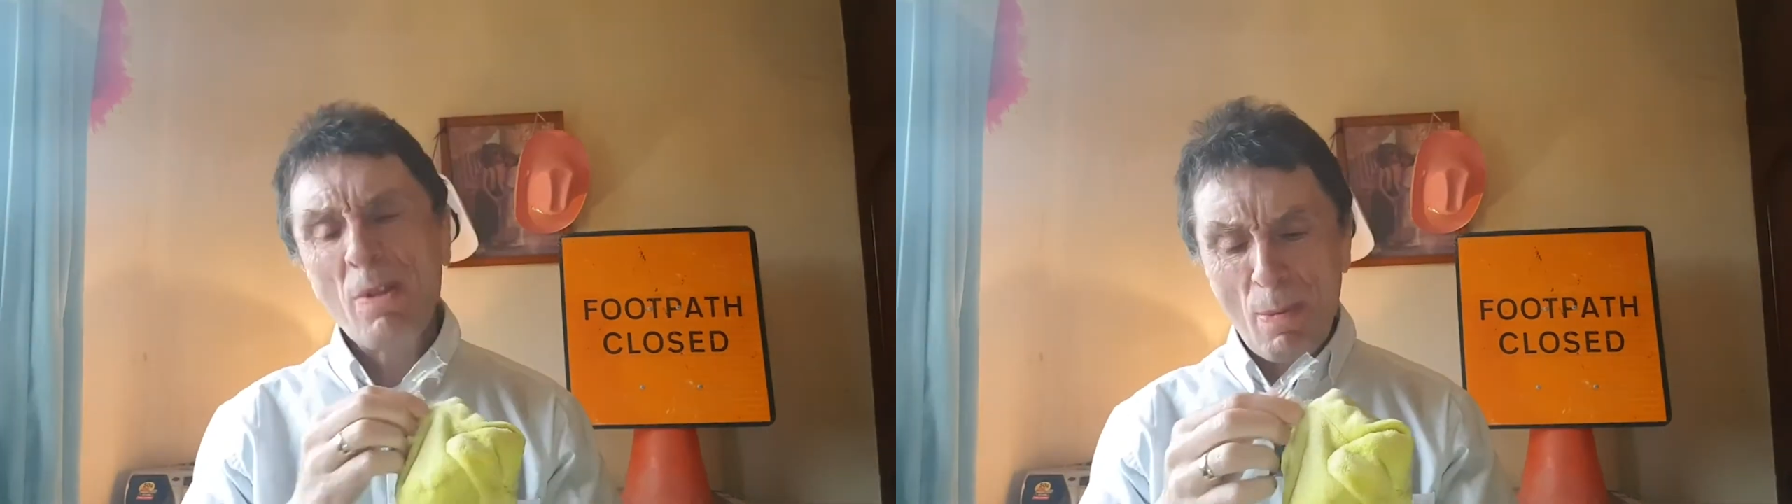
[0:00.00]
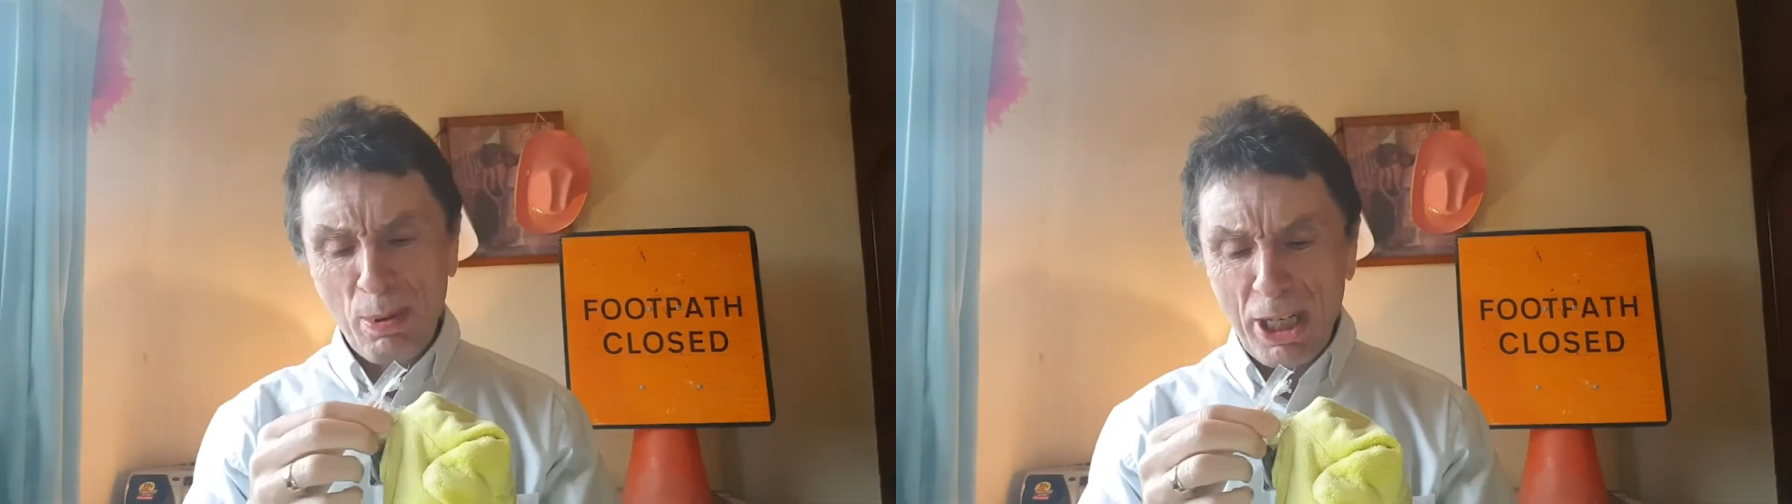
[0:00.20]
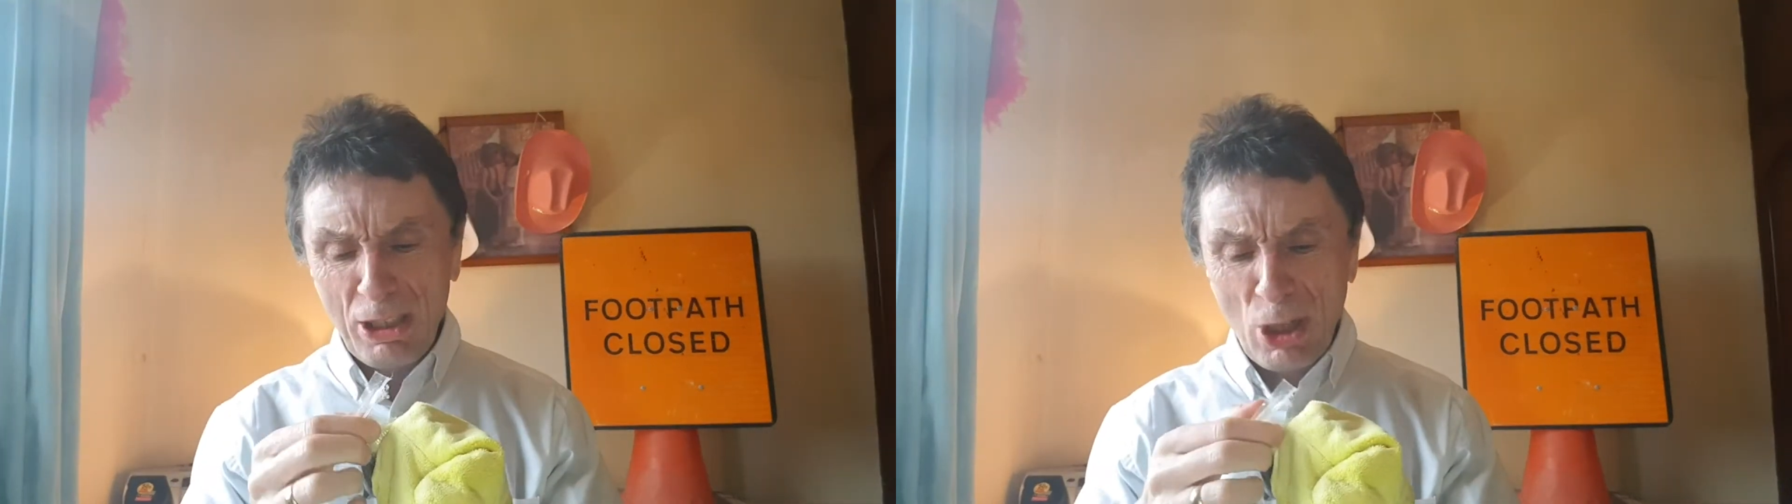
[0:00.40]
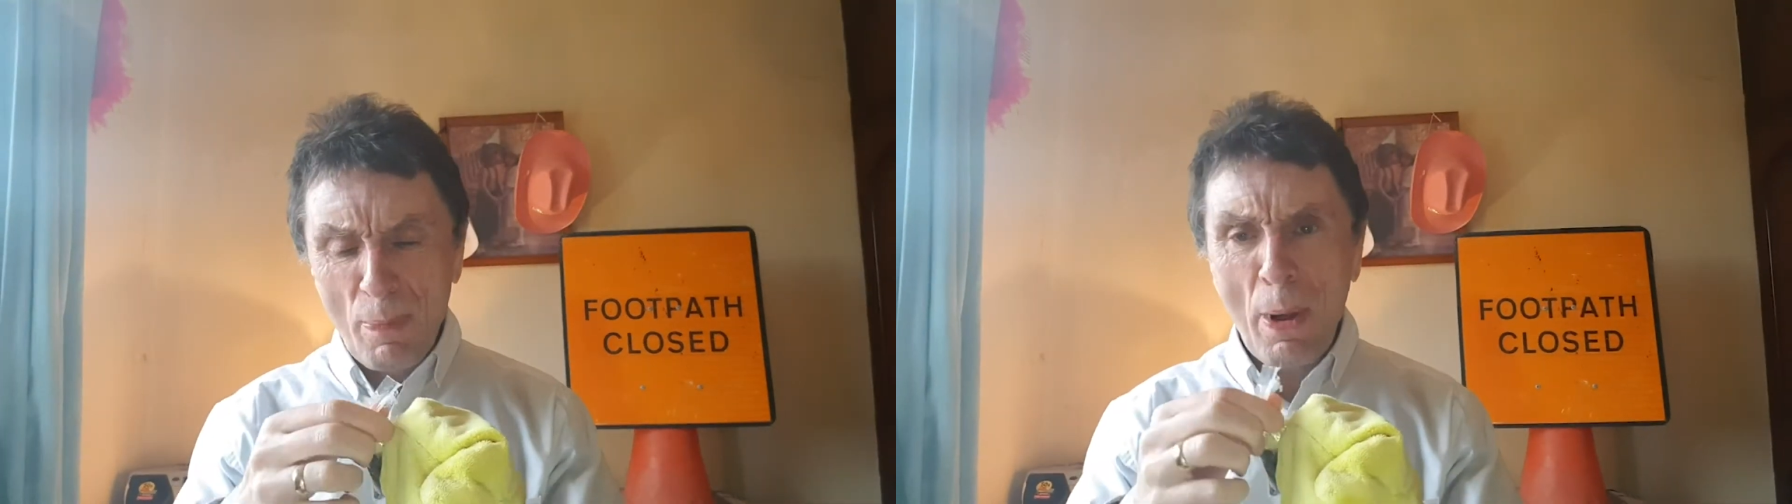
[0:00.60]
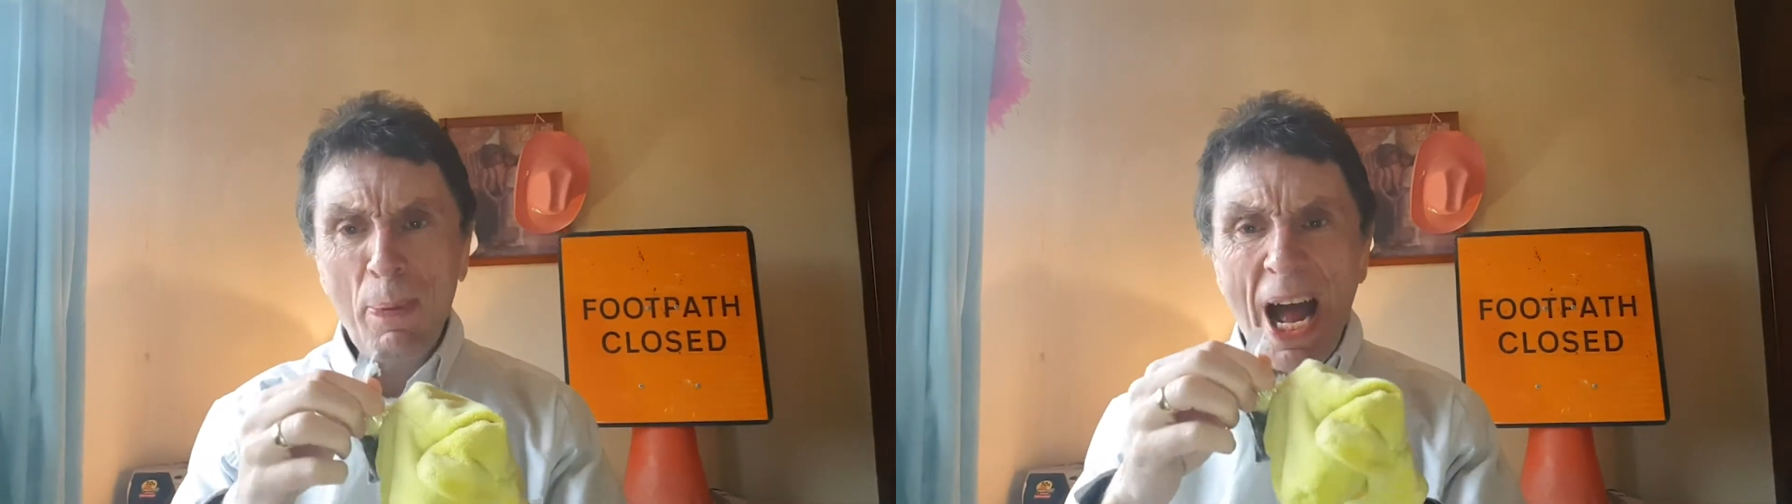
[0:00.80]
They're bloody
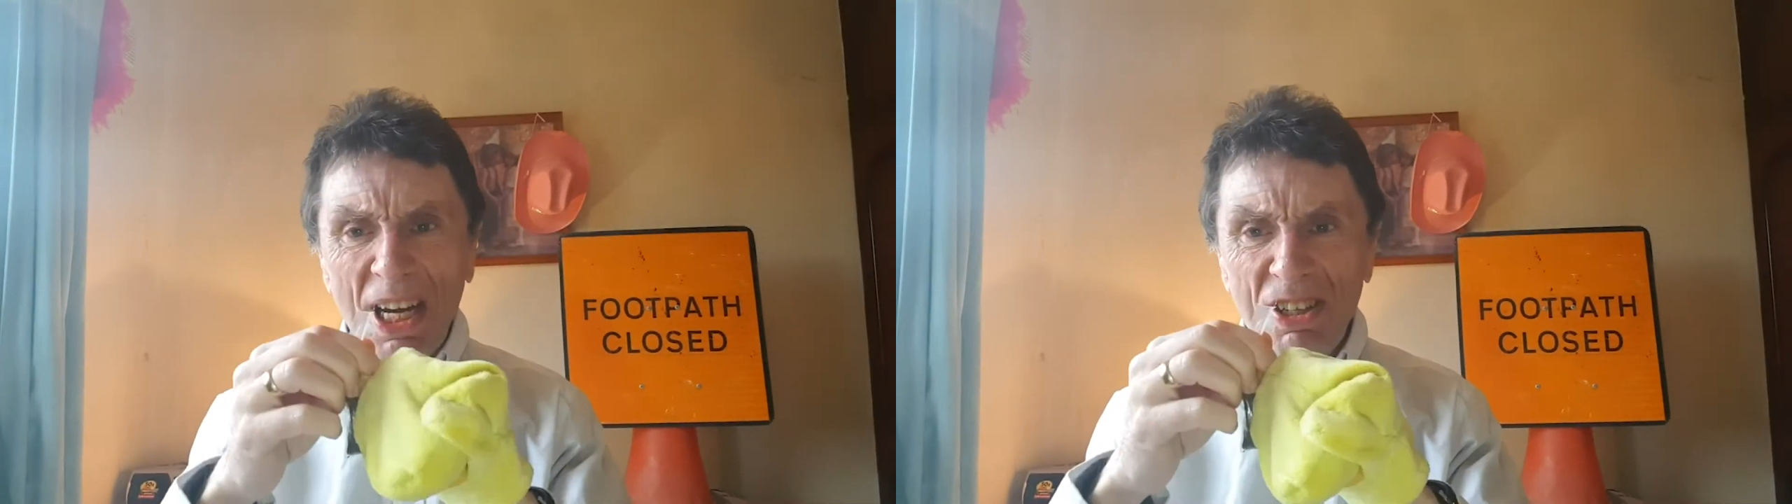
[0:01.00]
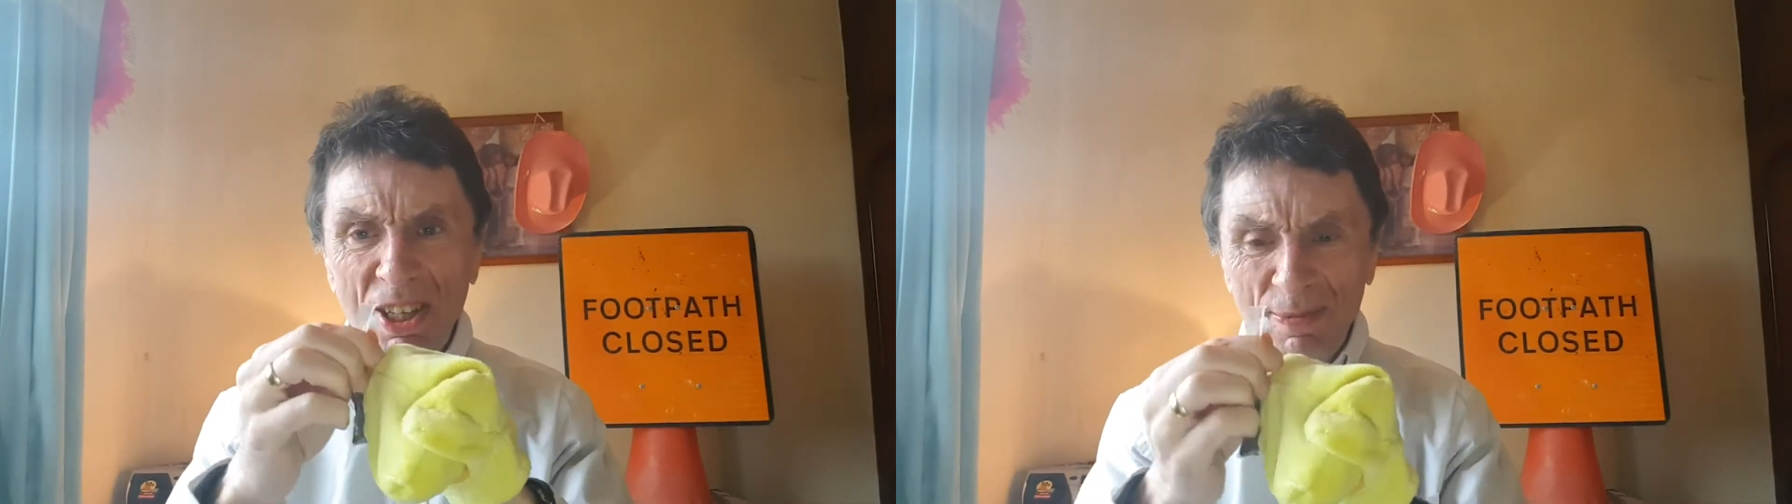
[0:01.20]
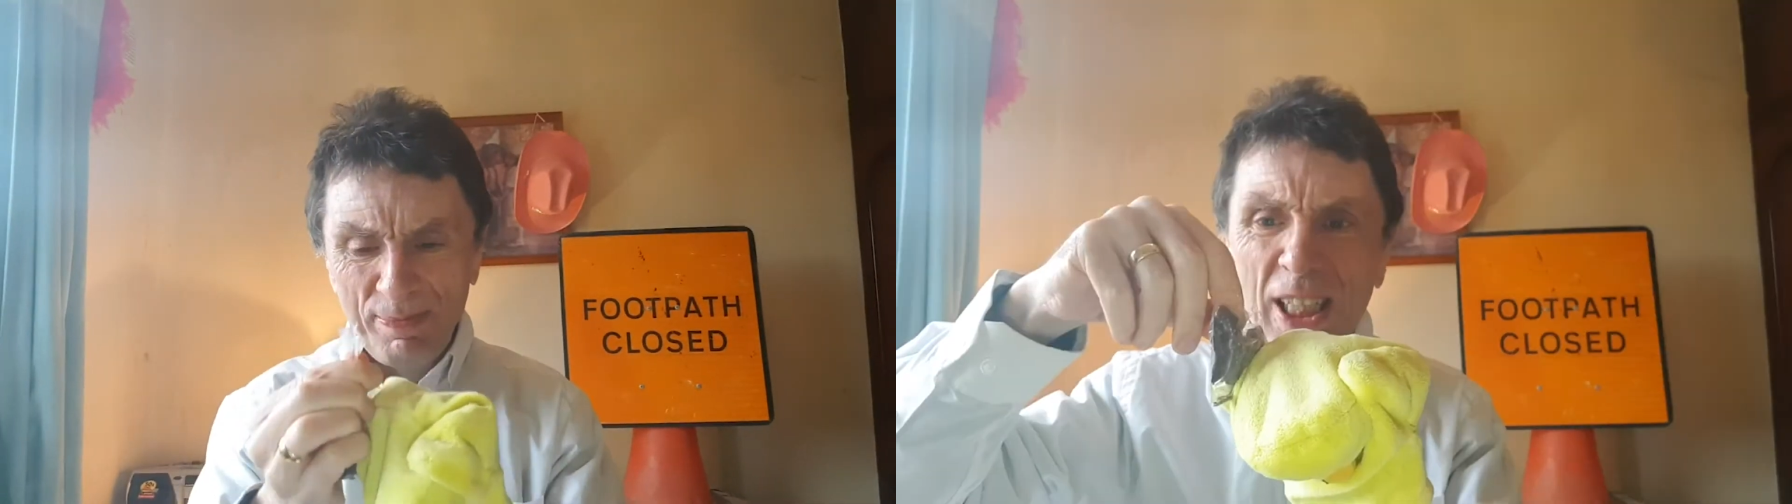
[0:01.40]
super packed.